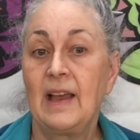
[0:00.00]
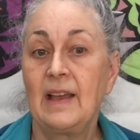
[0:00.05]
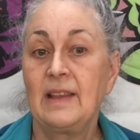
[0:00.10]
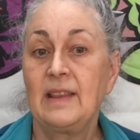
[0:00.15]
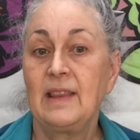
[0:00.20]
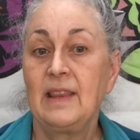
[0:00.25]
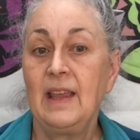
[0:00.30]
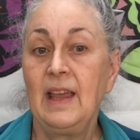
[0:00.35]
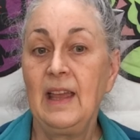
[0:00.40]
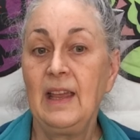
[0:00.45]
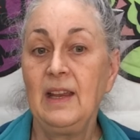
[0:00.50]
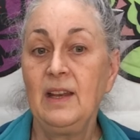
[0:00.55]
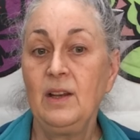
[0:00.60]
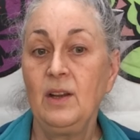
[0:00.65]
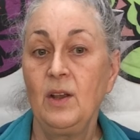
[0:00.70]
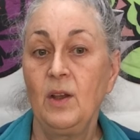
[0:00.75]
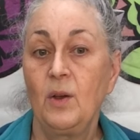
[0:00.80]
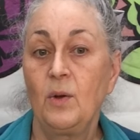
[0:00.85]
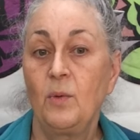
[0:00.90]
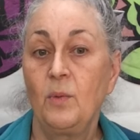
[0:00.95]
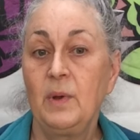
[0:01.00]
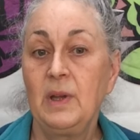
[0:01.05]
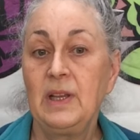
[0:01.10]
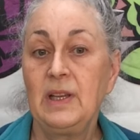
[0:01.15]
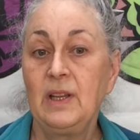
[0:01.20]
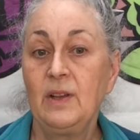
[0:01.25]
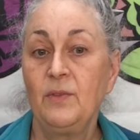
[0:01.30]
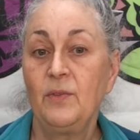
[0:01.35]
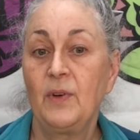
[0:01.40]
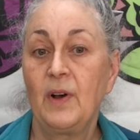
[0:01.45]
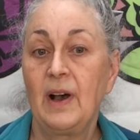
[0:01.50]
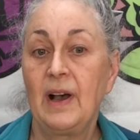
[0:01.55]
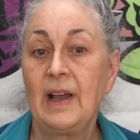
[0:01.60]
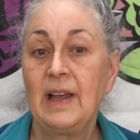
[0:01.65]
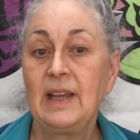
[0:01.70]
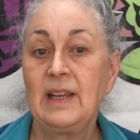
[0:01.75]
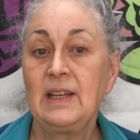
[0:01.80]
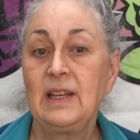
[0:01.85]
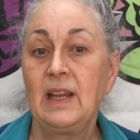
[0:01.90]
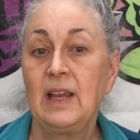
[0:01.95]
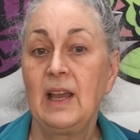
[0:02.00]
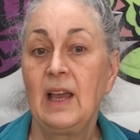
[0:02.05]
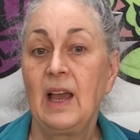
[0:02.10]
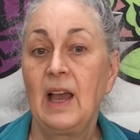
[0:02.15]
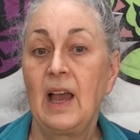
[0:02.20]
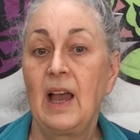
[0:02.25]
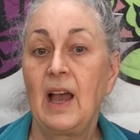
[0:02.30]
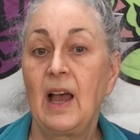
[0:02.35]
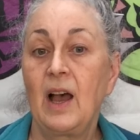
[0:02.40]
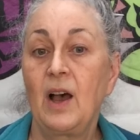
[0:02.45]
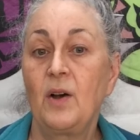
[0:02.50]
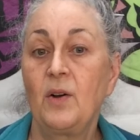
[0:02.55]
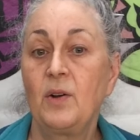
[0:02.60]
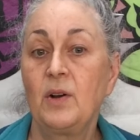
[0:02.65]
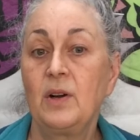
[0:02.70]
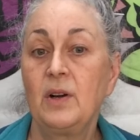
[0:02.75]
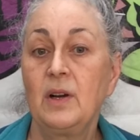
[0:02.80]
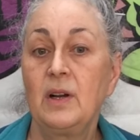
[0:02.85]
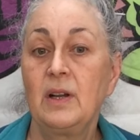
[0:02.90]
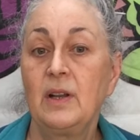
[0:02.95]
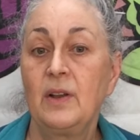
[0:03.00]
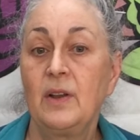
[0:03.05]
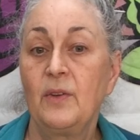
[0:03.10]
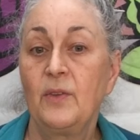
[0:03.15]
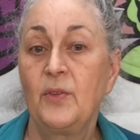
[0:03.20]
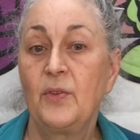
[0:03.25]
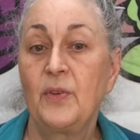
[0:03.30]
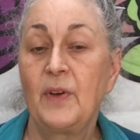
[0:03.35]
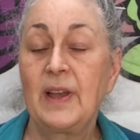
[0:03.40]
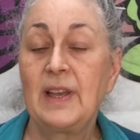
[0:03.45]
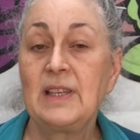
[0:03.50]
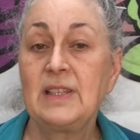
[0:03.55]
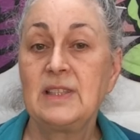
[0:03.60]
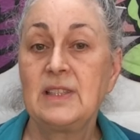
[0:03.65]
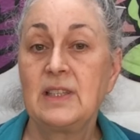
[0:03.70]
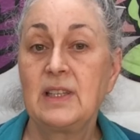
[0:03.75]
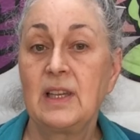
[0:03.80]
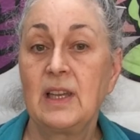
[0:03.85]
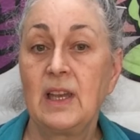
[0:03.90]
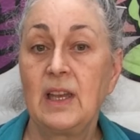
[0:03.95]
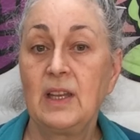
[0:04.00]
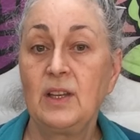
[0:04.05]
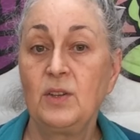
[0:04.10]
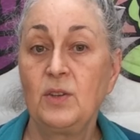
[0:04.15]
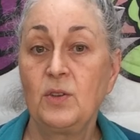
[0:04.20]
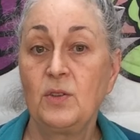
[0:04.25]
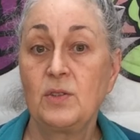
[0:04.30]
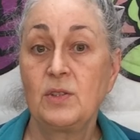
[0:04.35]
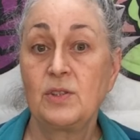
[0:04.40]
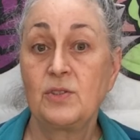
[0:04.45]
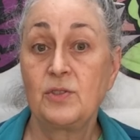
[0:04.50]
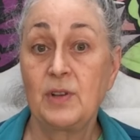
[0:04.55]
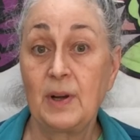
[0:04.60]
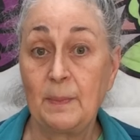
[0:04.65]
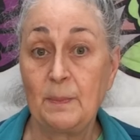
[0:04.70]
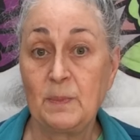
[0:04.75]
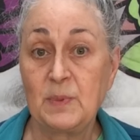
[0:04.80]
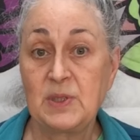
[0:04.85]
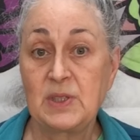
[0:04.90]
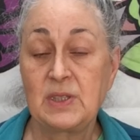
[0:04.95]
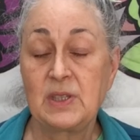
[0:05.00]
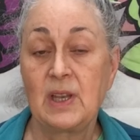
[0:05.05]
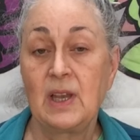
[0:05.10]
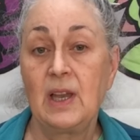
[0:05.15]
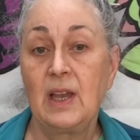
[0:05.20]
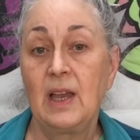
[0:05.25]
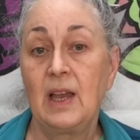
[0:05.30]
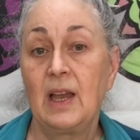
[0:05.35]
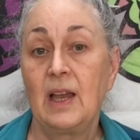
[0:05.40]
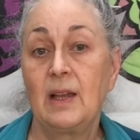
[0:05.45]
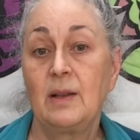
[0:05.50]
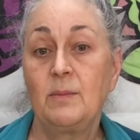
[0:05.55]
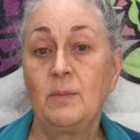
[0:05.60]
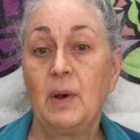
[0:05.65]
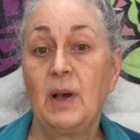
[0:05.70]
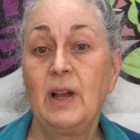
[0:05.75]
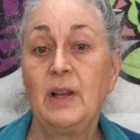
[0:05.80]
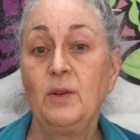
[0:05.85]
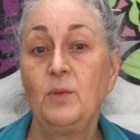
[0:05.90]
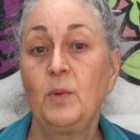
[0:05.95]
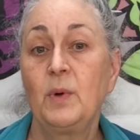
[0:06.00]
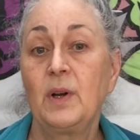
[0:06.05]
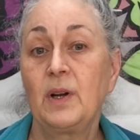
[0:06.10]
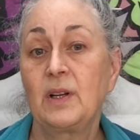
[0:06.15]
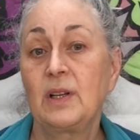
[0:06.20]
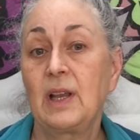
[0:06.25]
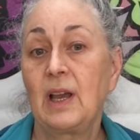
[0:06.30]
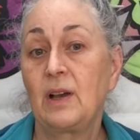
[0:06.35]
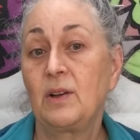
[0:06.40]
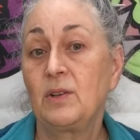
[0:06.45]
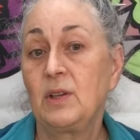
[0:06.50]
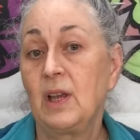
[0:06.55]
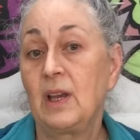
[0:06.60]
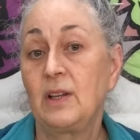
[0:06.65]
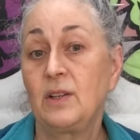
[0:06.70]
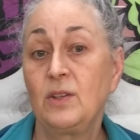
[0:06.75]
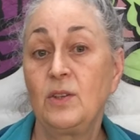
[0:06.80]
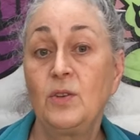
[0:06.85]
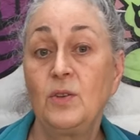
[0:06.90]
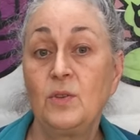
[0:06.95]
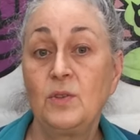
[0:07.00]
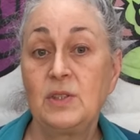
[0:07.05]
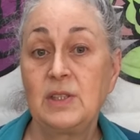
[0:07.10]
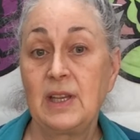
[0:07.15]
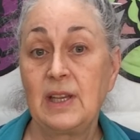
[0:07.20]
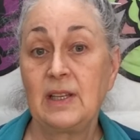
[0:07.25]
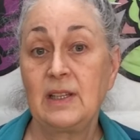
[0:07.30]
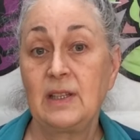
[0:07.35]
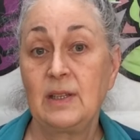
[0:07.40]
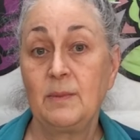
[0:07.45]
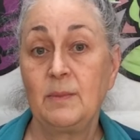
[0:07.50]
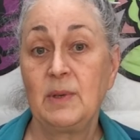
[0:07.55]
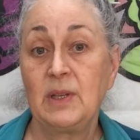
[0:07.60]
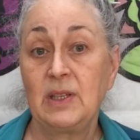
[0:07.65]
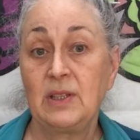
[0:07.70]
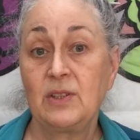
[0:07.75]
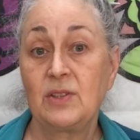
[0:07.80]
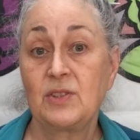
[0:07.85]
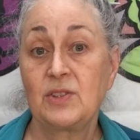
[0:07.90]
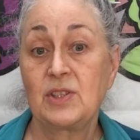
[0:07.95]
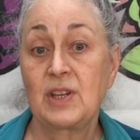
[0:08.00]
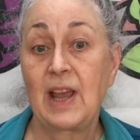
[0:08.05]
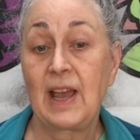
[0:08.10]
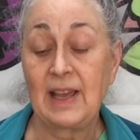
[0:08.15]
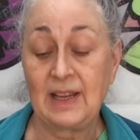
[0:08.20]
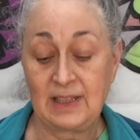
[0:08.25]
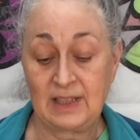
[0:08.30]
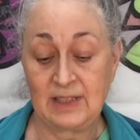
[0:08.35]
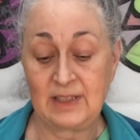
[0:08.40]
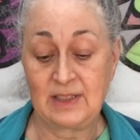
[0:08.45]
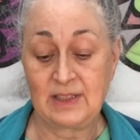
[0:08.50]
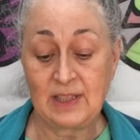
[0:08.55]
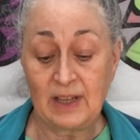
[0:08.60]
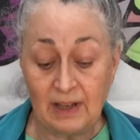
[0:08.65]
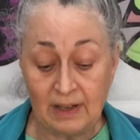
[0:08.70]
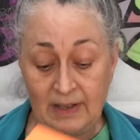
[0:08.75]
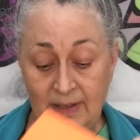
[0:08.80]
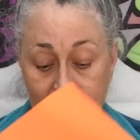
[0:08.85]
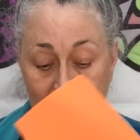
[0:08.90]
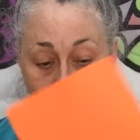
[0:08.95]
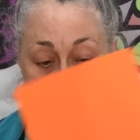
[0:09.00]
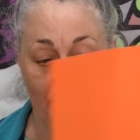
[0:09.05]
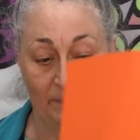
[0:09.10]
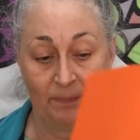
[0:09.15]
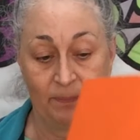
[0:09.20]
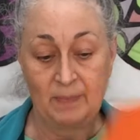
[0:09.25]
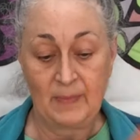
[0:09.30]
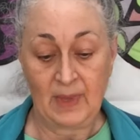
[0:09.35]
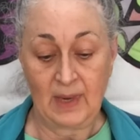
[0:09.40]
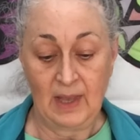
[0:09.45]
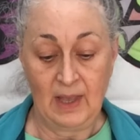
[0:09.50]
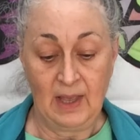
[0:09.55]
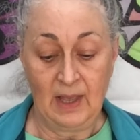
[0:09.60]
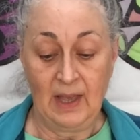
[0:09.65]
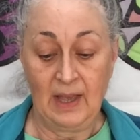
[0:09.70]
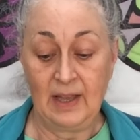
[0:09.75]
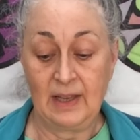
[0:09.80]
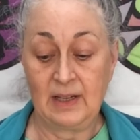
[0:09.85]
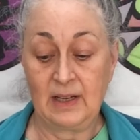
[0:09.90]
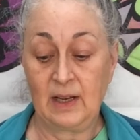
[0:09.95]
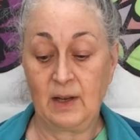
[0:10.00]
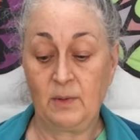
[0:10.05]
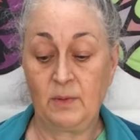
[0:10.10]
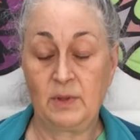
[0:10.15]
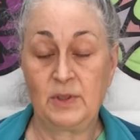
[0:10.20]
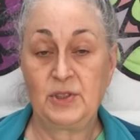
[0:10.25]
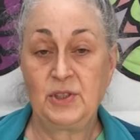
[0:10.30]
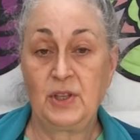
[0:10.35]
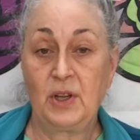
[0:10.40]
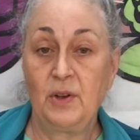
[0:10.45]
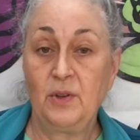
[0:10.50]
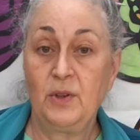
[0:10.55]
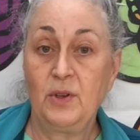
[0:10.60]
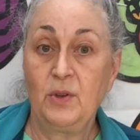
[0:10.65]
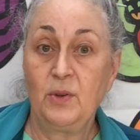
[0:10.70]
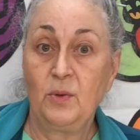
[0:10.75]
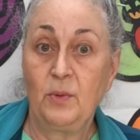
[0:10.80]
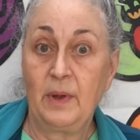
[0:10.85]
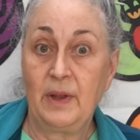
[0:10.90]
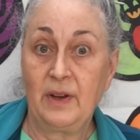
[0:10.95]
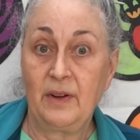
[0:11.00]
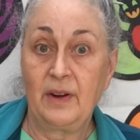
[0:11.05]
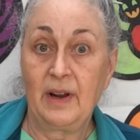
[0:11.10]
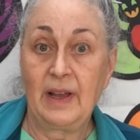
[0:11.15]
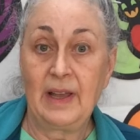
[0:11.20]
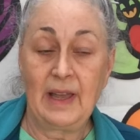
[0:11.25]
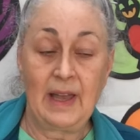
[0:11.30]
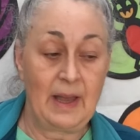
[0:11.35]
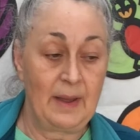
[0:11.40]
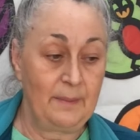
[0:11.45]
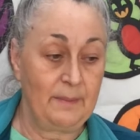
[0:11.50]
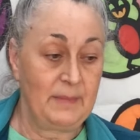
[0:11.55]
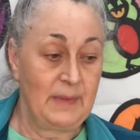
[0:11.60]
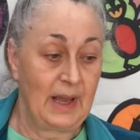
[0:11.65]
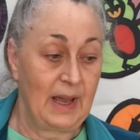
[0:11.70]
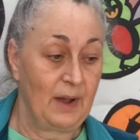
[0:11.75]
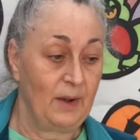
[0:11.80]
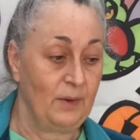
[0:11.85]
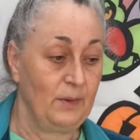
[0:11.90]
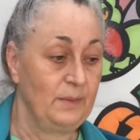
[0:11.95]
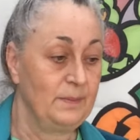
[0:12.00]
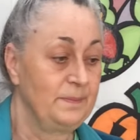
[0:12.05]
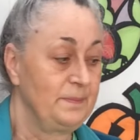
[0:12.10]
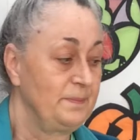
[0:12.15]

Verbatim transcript: and then we divide our face into strips and mine worked out at two centimeters at a time and I will show you where I am now.